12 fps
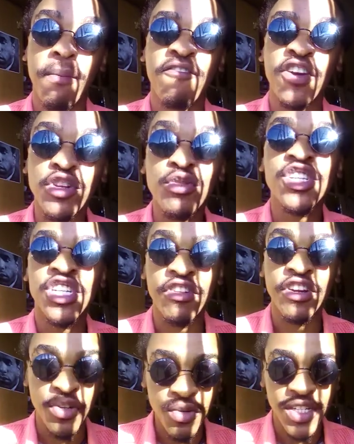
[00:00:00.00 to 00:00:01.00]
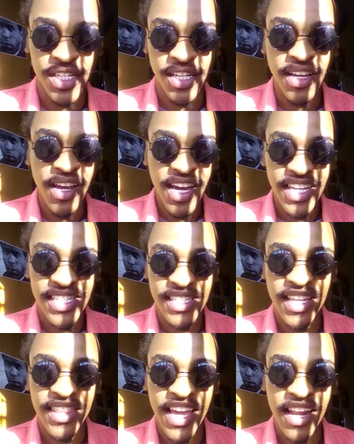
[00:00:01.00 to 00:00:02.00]
fiduciary duty, it's
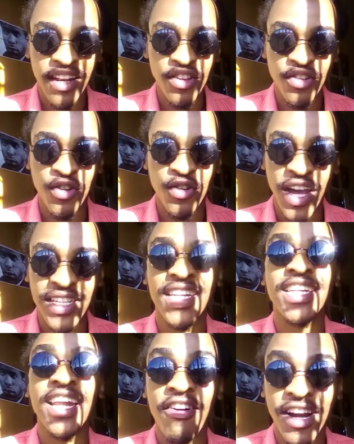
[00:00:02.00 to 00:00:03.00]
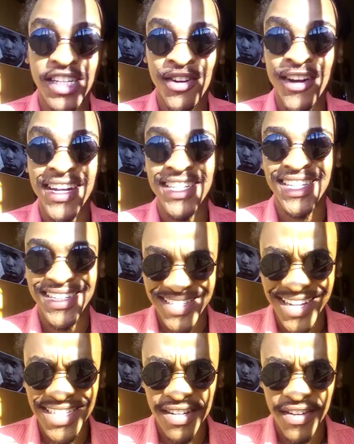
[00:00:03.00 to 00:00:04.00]
said that, as a director and as
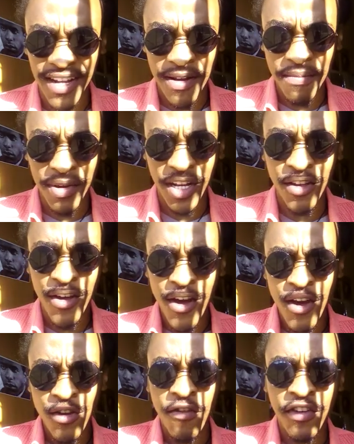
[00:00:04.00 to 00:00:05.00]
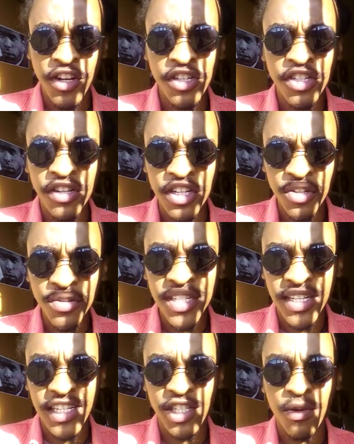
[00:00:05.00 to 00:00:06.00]
executive in a company, your fiduciary
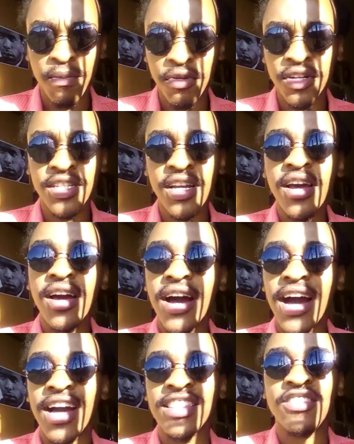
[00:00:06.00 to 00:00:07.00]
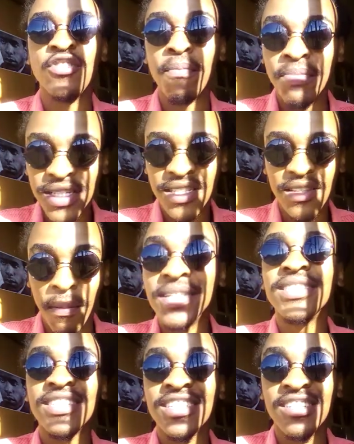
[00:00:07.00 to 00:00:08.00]
duty is to put the
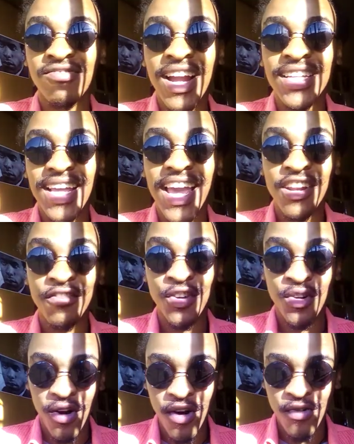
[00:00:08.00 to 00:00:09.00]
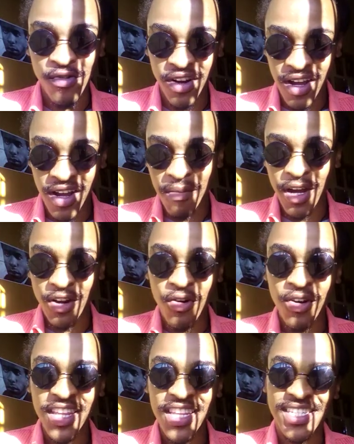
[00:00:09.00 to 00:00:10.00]
business's rights ahead of your own, but
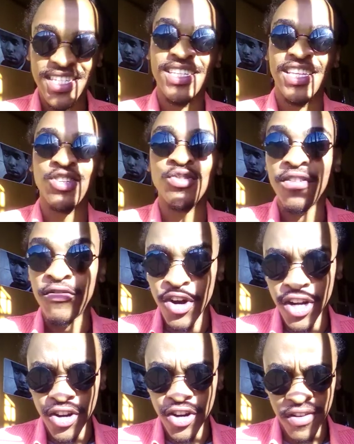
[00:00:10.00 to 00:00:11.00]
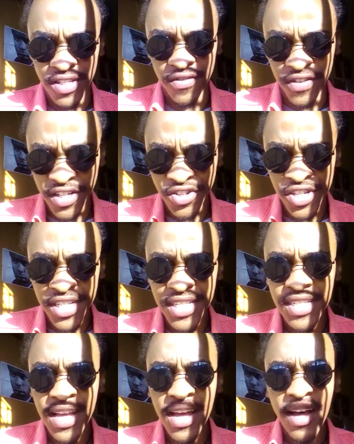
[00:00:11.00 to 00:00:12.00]
only in the sense that you avoid conflict of
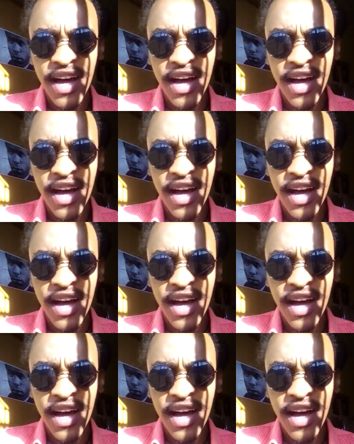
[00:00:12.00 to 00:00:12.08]
interest,